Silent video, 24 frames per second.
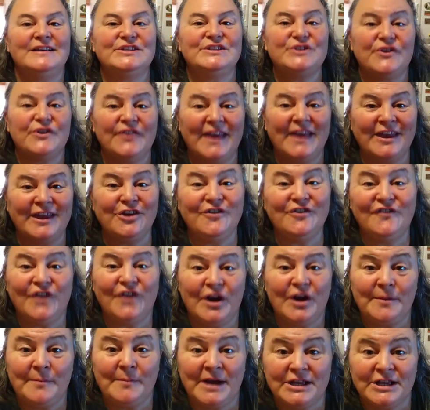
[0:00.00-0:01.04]
so thank you
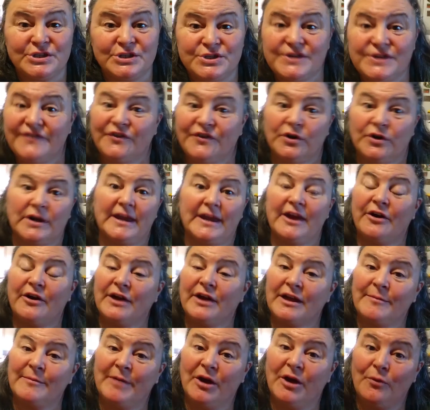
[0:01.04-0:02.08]
very much for
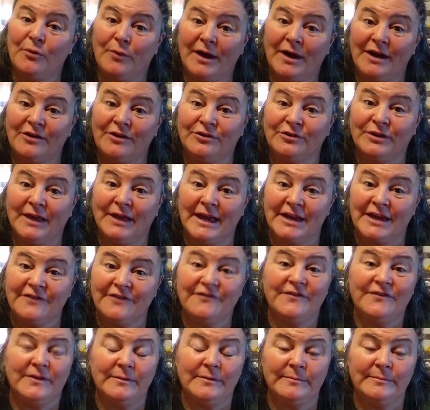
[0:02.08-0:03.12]
caring about
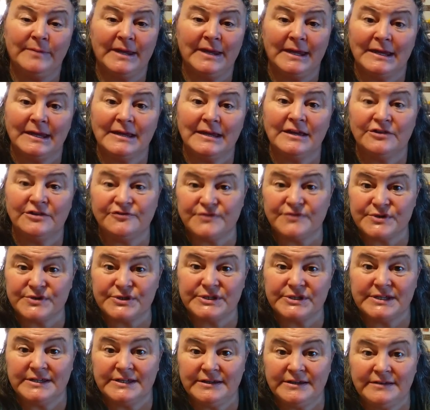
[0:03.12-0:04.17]
wildlife and being
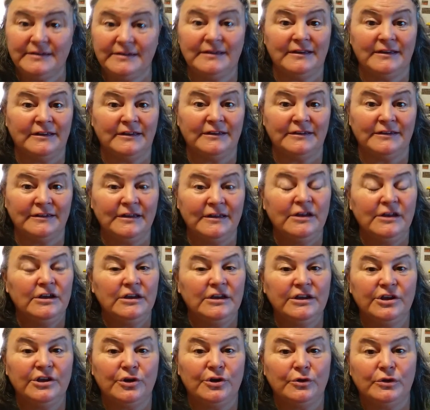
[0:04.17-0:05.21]
interested in,
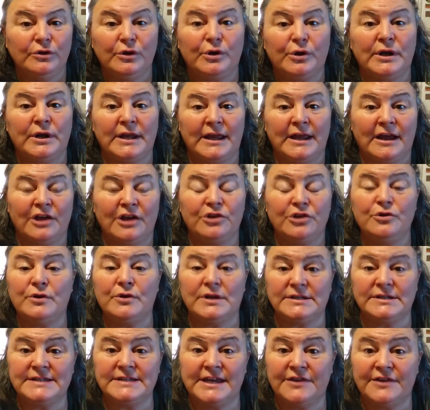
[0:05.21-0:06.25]
learning how you
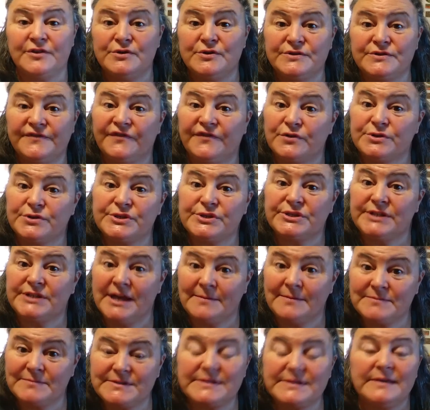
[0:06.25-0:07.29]
can take those first
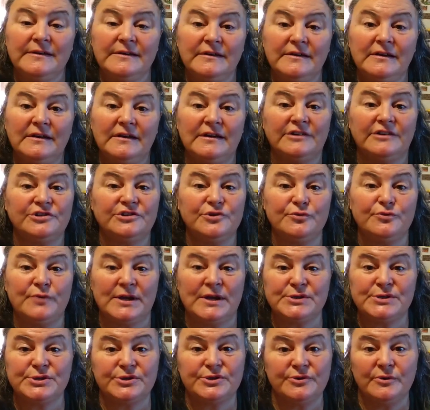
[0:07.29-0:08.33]
steps to
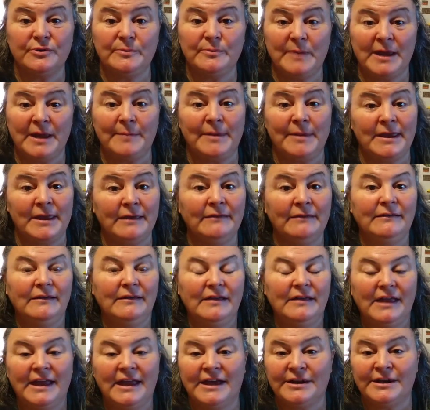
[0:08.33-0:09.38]
rescue a baby
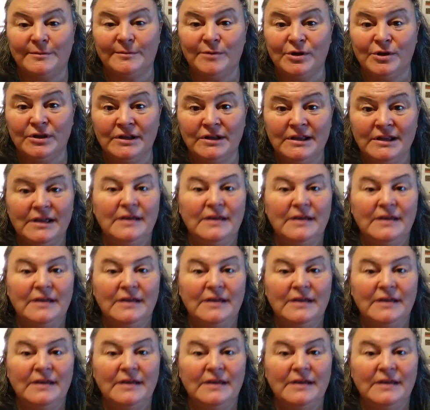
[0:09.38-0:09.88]
animal.